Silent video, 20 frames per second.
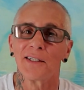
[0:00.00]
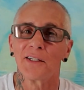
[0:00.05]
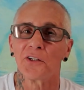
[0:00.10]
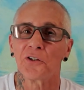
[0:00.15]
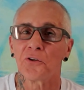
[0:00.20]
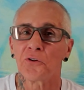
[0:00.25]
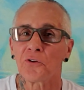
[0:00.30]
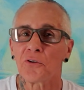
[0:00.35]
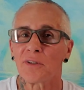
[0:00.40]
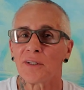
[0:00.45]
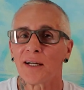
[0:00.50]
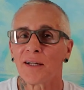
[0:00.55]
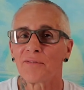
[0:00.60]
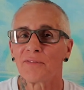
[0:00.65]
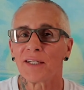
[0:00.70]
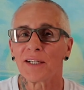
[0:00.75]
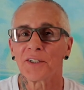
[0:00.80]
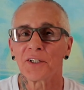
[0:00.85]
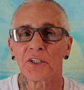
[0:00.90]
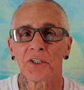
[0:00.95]
your life
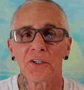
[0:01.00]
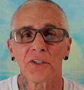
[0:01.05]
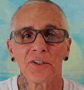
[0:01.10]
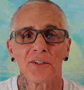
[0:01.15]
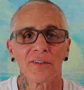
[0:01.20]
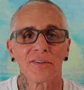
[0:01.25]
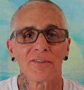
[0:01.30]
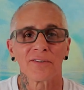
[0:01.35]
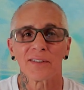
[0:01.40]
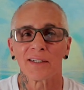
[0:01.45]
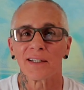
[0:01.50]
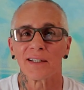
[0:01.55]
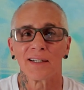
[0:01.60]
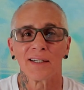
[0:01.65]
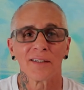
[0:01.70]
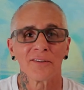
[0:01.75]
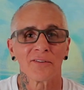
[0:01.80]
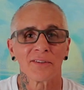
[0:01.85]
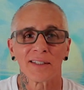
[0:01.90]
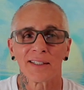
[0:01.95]
down here as
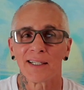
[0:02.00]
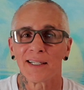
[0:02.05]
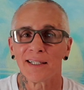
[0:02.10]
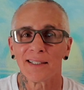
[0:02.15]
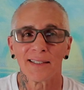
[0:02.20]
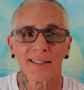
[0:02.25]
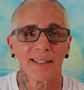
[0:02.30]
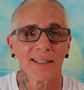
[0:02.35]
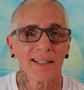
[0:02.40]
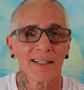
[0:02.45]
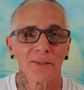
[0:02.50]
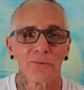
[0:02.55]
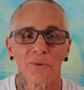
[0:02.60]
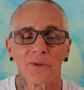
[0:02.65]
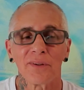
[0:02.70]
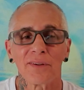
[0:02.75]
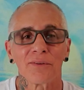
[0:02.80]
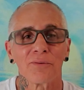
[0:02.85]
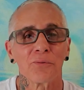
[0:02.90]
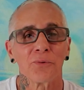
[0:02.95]
a gay guy
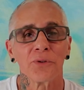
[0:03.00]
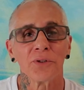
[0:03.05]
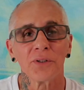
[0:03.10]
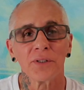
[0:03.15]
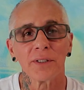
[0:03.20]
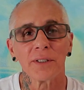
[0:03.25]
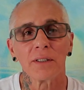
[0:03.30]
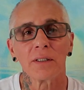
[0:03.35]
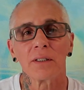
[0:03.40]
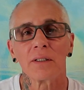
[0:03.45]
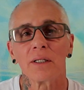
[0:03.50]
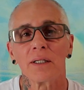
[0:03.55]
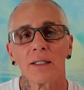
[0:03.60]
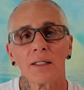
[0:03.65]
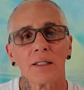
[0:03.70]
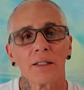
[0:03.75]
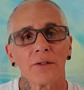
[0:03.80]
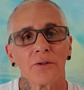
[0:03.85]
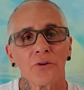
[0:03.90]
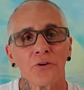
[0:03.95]
with really
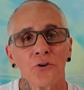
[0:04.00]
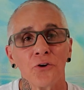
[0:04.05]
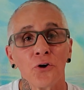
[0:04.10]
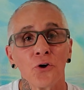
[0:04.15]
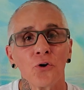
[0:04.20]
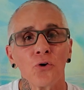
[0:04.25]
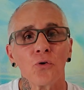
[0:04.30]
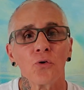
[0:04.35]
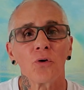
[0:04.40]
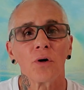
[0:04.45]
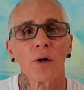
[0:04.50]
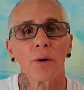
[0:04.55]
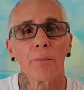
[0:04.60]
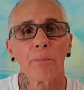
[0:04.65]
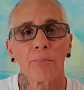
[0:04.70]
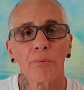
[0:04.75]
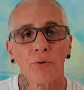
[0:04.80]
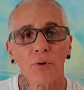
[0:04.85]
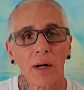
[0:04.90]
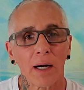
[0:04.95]
no
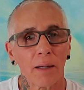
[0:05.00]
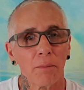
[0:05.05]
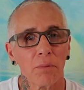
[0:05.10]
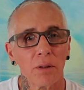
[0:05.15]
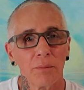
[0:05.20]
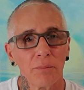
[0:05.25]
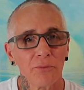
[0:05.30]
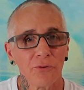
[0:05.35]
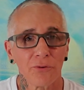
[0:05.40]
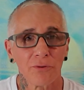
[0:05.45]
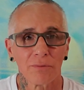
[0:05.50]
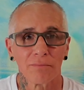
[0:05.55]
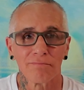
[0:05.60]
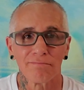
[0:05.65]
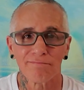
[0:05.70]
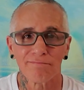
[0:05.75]
problems.